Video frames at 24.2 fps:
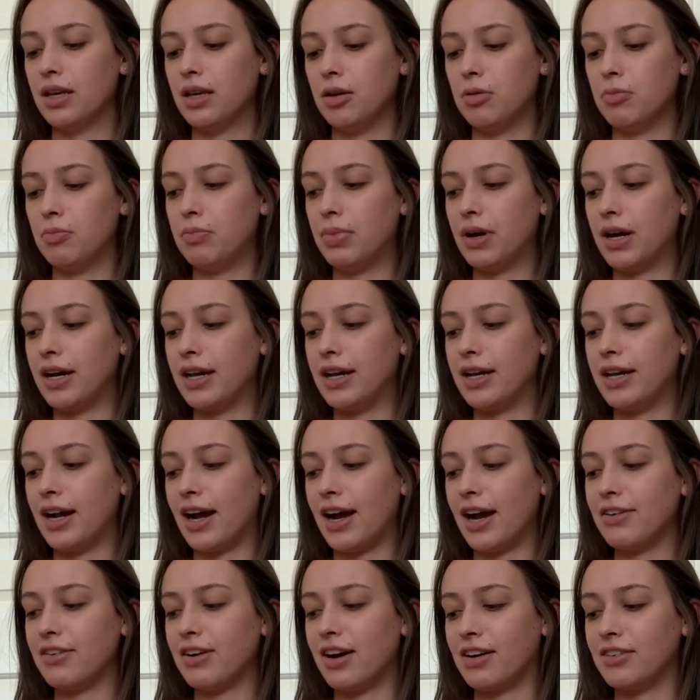But
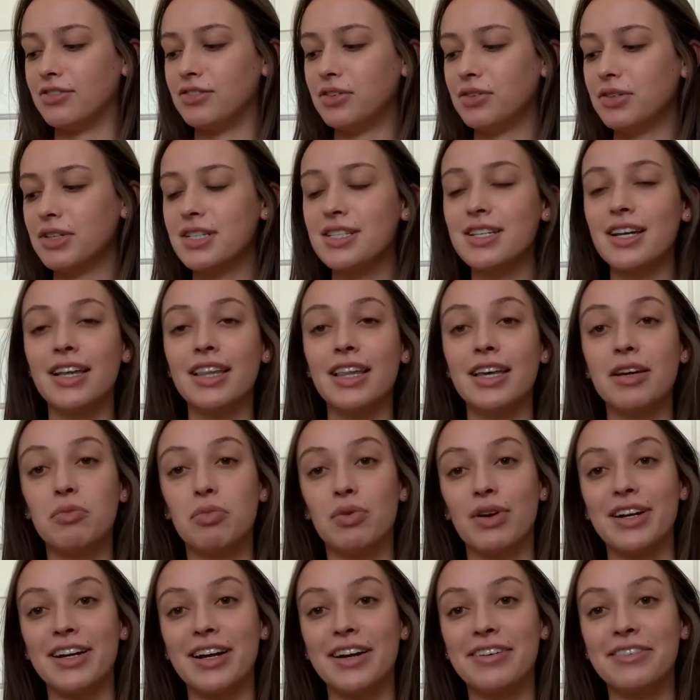I have noticed I like
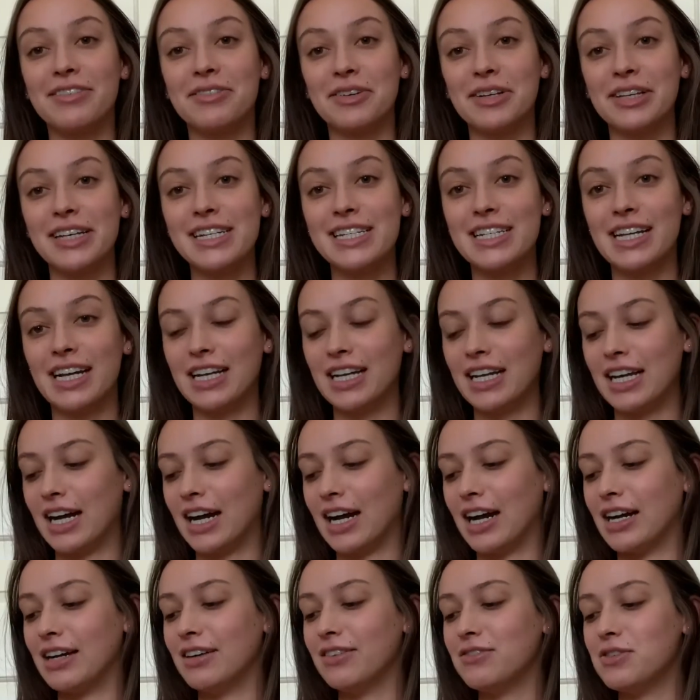break out in really tiny
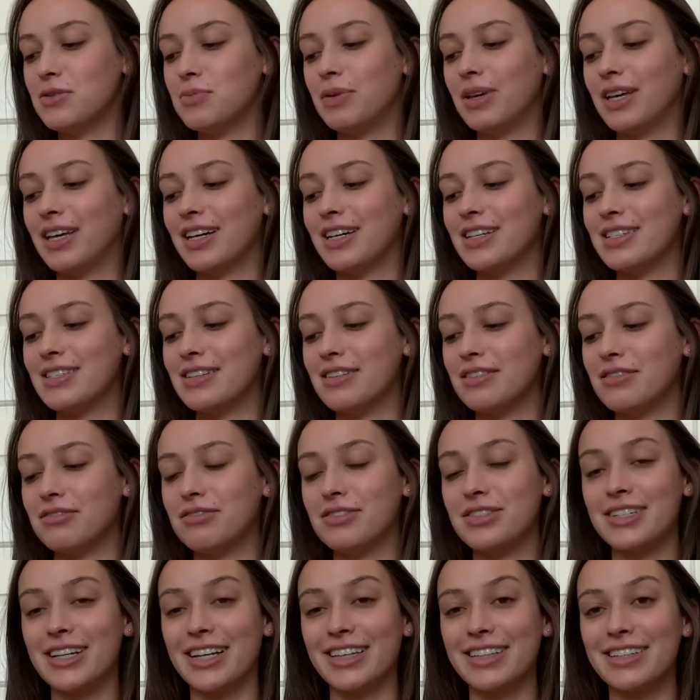hives because of
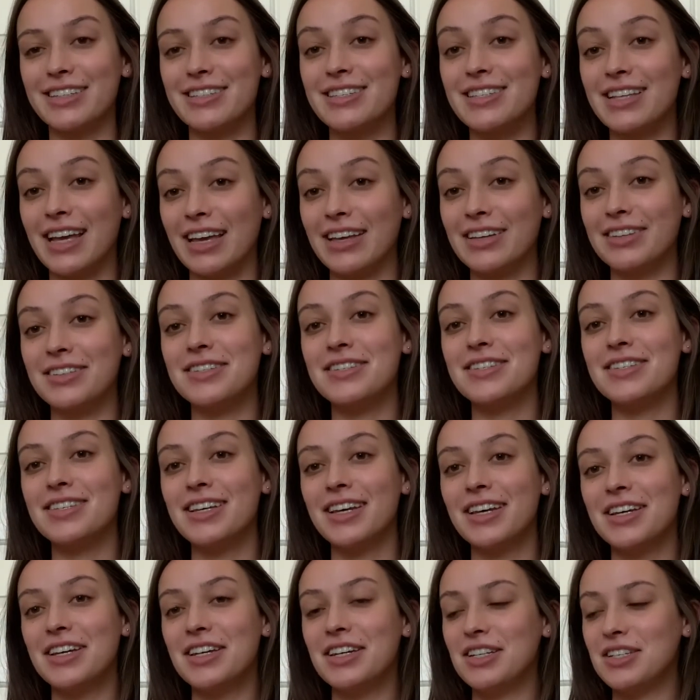Stella's nails.
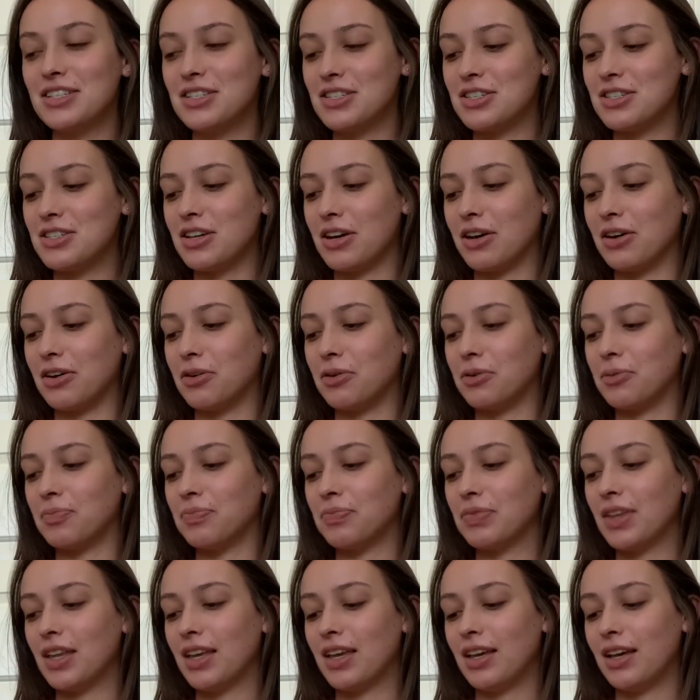So
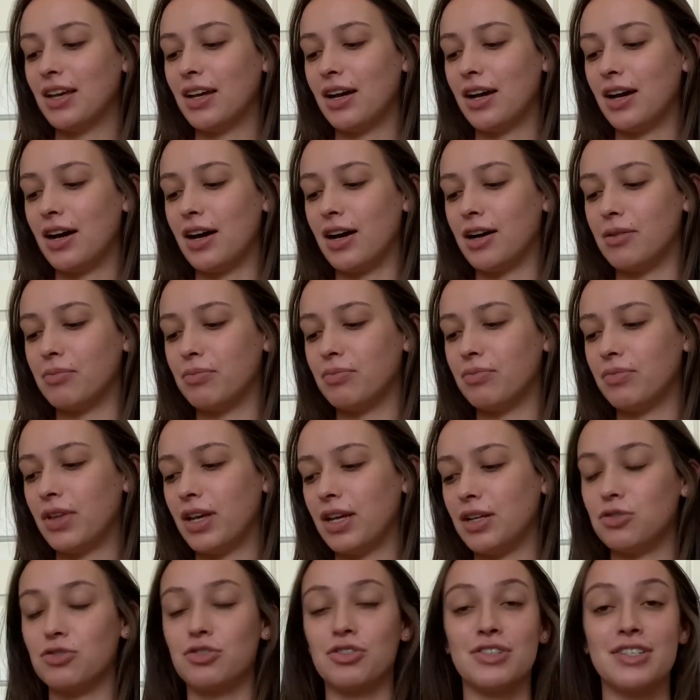
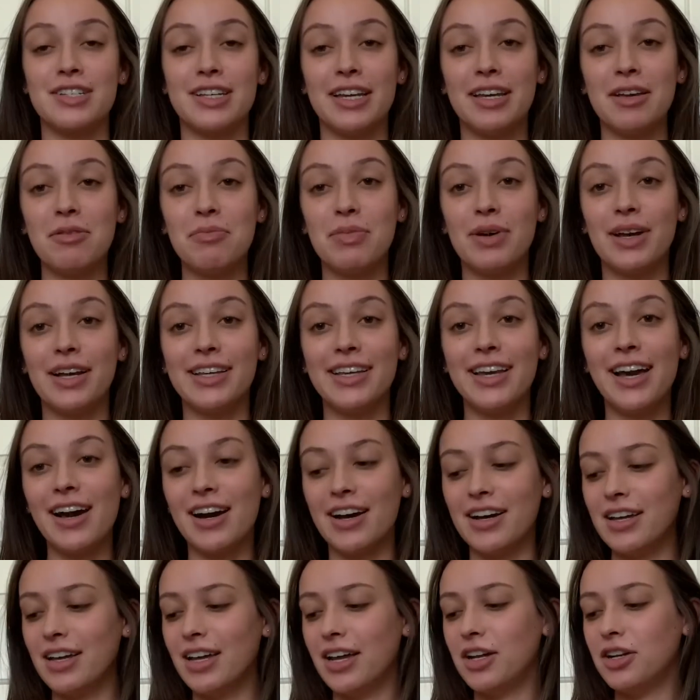interesting. But yeah,
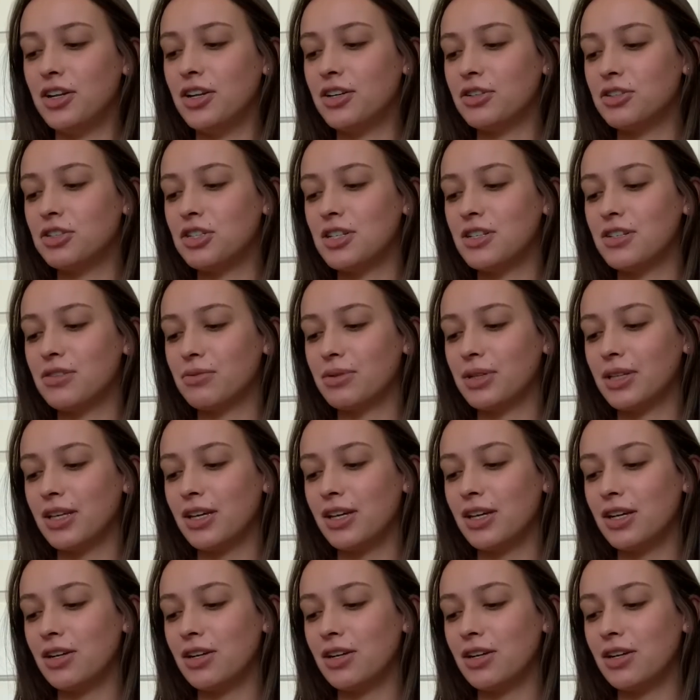no, she's a really good